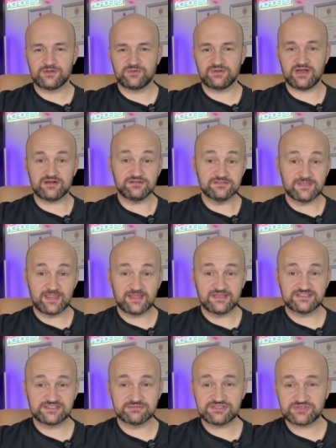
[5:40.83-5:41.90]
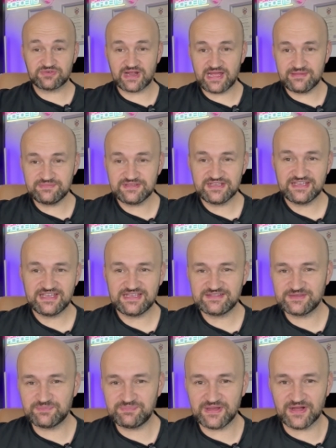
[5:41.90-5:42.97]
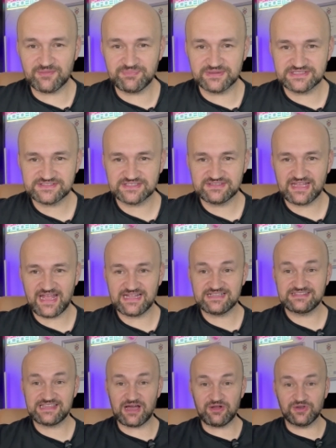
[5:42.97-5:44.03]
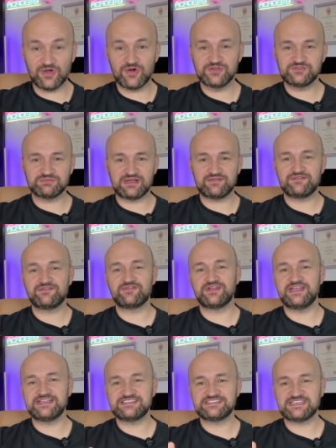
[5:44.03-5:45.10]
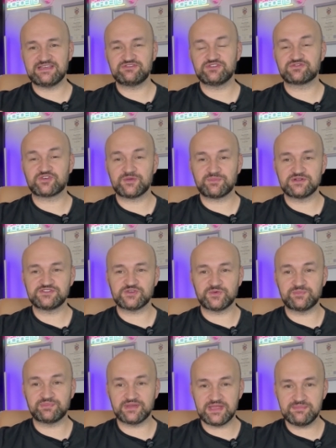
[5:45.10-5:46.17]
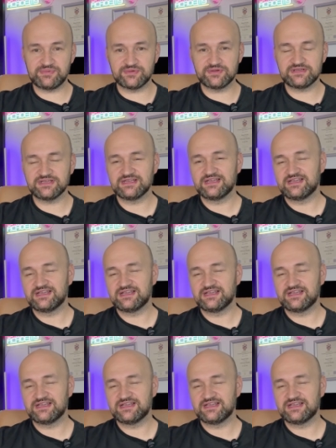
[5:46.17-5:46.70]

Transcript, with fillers: Well, subscribe, hit the bell button, and download my free Safety 4.0 playbook.